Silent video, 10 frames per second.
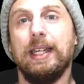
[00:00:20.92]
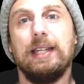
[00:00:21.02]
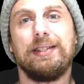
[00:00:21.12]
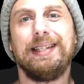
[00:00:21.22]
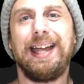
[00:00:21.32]

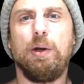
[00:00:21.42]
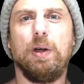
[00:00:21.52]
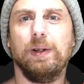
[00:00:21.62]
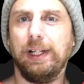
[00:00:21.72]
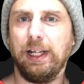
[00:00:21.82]
It's now
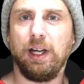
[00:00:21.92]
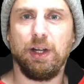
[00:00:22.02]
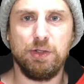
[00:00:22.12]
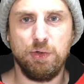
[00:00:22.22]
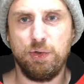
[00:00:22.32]
only
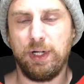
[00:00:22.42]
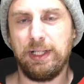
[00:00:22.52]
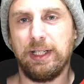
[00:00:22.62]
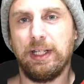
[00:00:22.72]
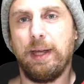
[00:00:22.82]

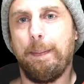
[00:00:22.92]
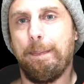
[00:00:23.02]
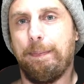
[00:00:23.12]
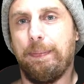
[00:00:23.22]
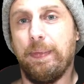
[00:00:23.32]

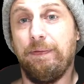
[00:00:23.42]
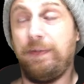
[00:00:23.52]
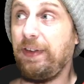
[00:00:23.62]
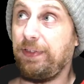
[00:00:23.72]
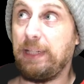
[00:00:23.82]

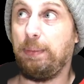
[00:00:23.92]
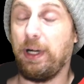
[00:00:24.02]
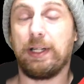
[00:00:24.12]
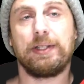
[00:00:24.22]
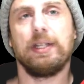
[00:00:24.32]
150
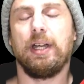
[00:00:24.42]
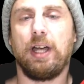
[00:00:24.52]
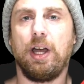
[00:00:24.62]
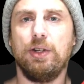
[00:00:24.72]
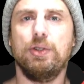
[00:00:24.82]
bucks.
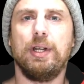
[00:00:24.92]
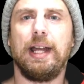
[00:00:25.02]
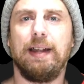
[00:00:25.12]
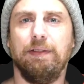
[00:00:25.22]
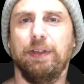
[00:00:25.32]

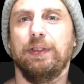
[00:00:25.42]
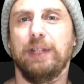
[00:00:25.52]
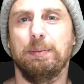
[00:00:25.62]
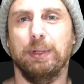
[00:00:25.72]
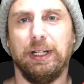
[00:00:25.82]

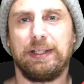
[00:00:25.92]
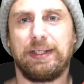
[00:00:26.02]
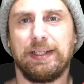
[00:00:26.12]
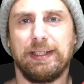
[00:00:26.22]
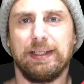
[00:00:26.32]
150
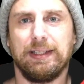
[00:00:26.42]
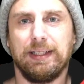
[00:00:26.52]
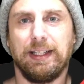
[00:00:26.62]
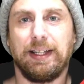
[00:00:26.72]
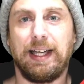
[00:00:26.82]
bucks.
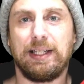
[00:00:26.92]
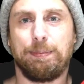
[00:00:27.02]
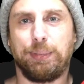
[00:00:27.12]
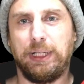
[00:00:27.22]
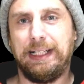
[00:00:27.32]
That's
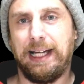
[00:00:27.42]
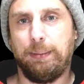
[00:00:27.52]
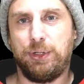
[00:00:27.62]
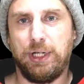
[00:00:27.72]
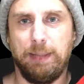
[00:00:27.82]
pretty
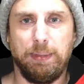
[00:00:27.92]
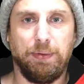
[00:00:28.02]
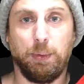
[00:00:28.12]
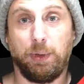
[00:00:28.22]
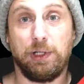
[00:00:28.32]
damn cheap if you want